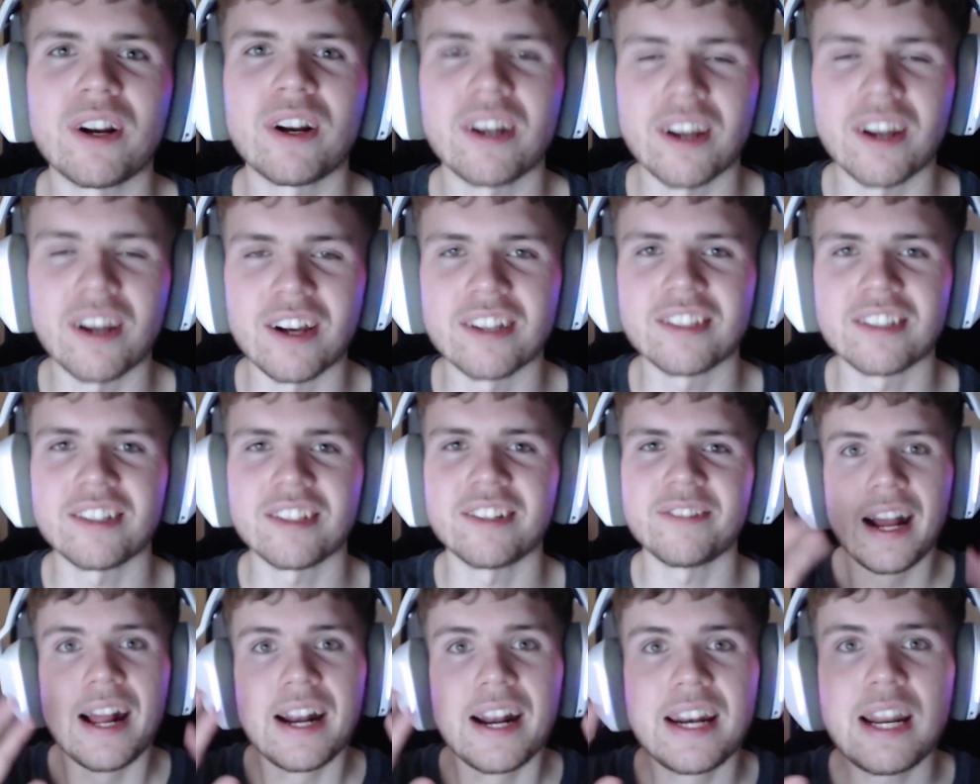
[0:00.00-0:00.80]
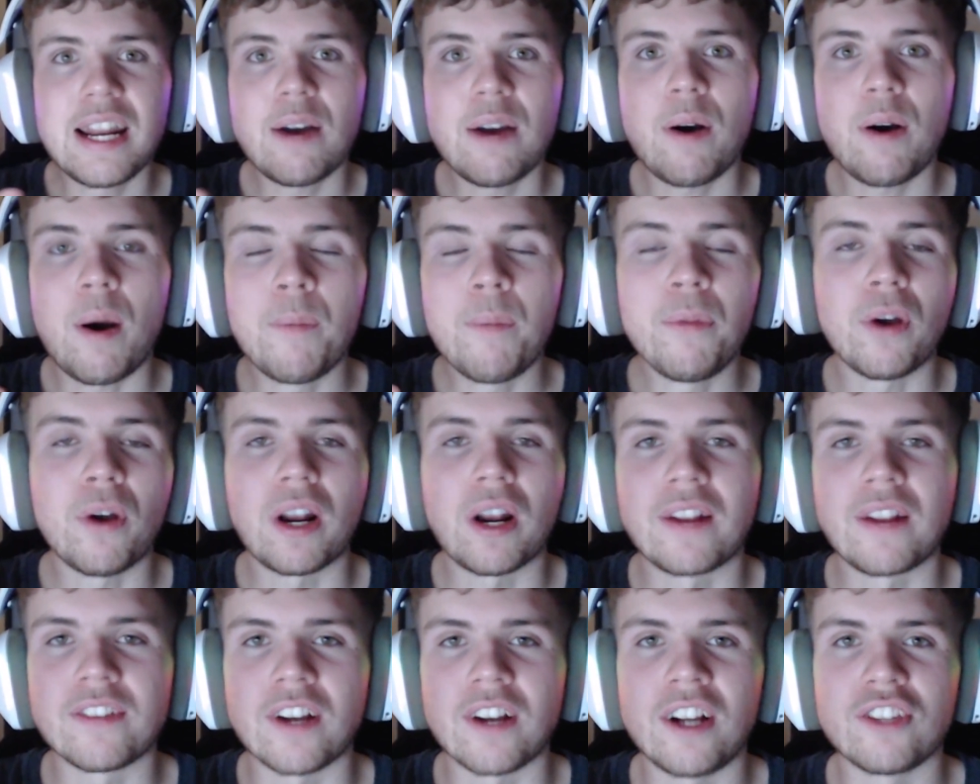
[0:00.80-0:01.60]
Larsson. Now, I'm not going
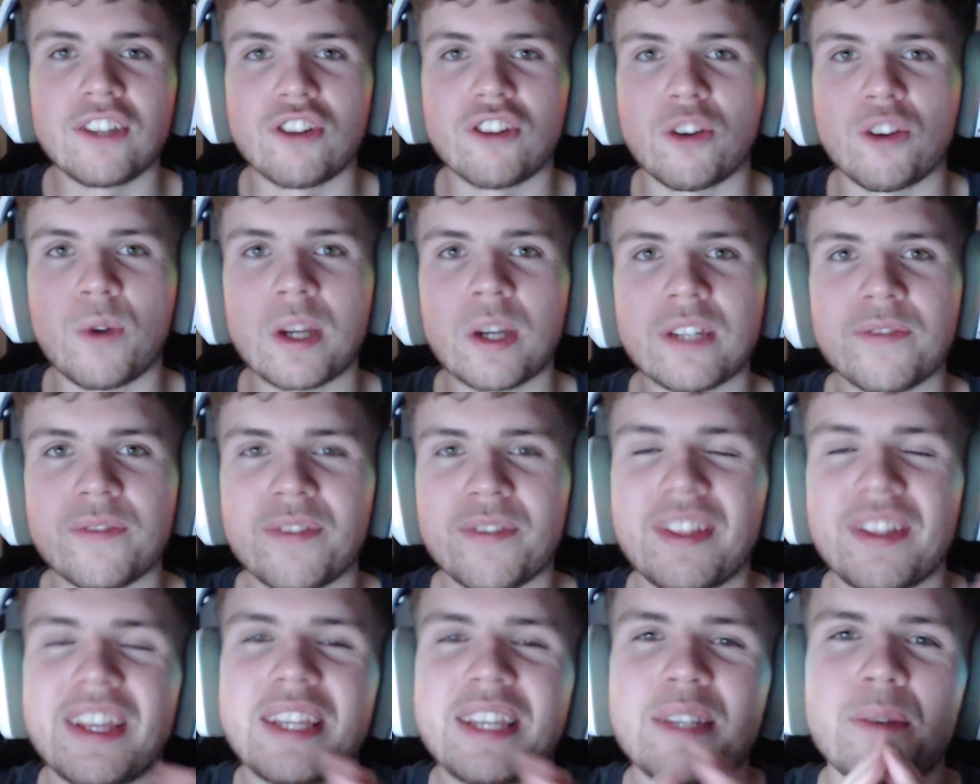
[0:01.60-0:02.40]
to answer a question for these